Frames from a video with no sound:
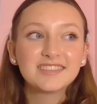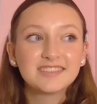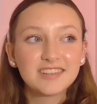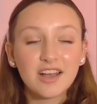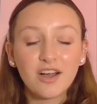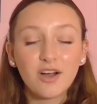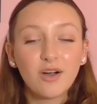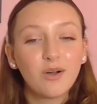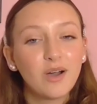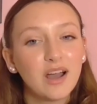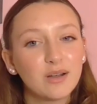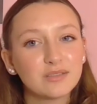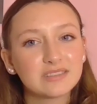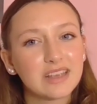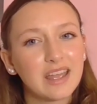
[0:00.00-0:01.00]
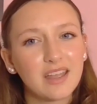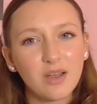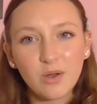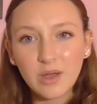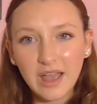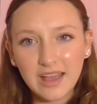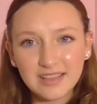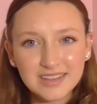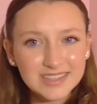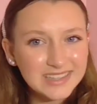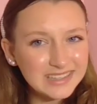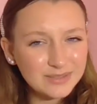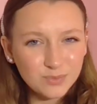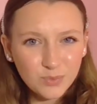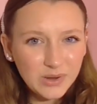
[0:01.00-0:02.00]
So I was like, okay,
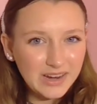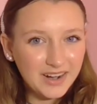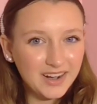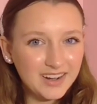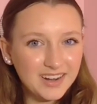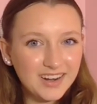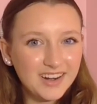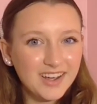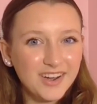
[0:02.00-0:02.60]
this is weird,